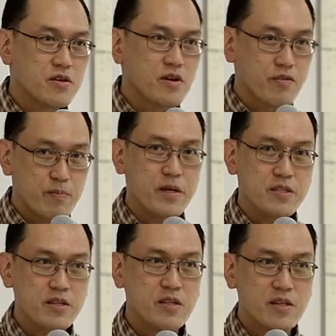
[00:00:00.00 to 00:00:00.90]
of a
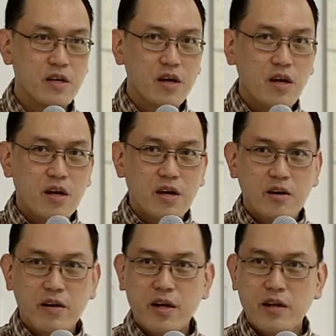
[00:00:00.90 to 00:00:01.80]
person,
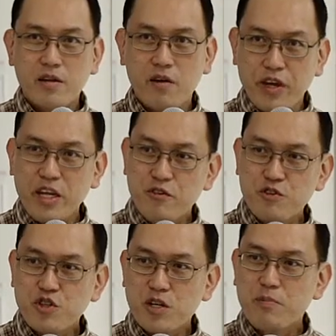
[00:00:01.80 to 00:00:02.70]
right, of an
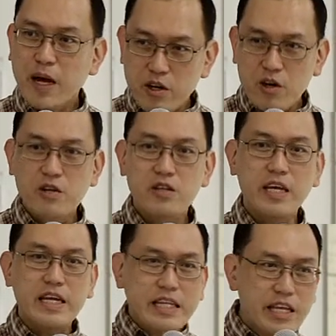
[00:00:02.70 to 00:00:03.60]
individual, but
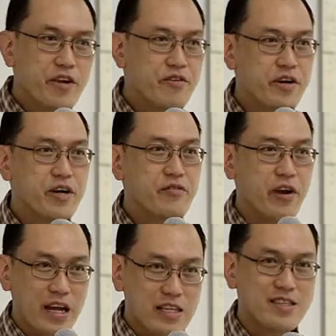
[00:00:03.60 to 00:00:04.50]
the interior
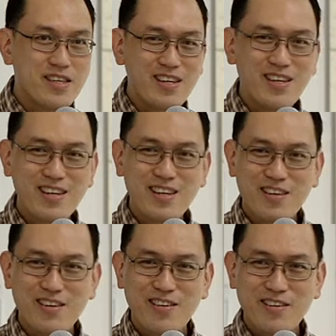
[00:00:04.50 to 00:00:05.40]
reality,
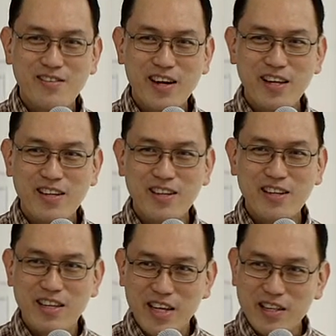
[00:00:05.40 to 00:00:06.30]
right,
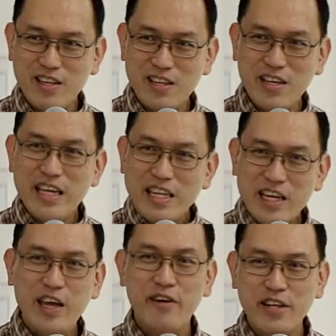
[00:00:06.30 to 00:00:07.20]
the inner
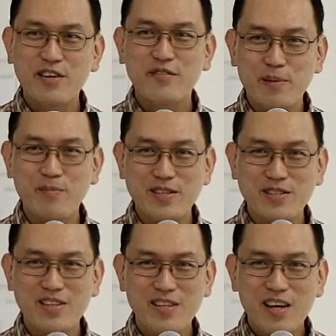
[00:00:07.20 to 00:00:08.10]
character of that
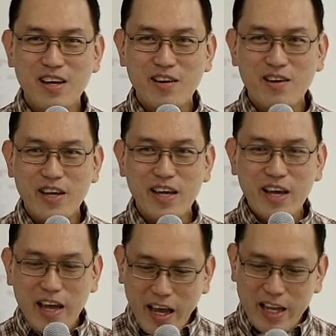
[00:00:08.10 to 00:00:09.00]
person, okay,
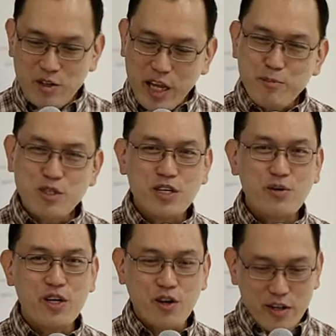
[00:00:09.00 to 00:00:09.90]
and to capture
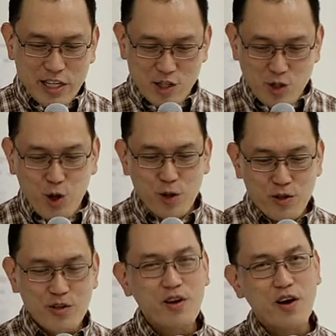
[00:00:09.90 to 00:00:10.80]
what they call the
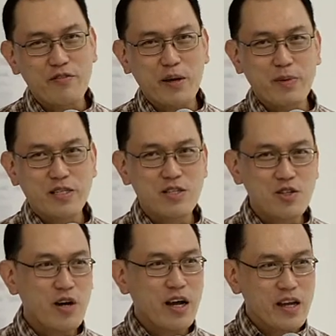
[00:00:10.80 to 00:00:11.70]
soul of that person.
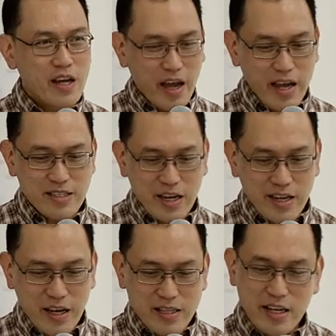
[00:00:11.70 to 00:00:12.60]
So I
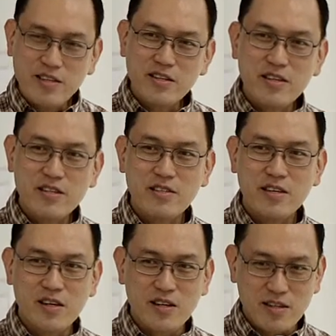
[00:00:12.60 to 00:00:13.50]
titled this,
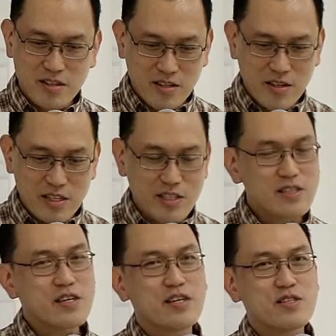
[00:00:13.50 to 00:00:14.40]

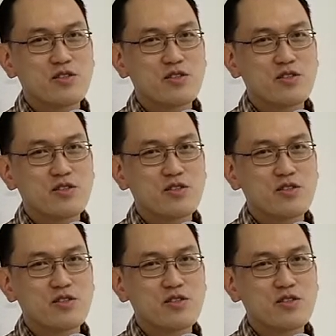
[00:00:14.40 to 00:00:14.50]
the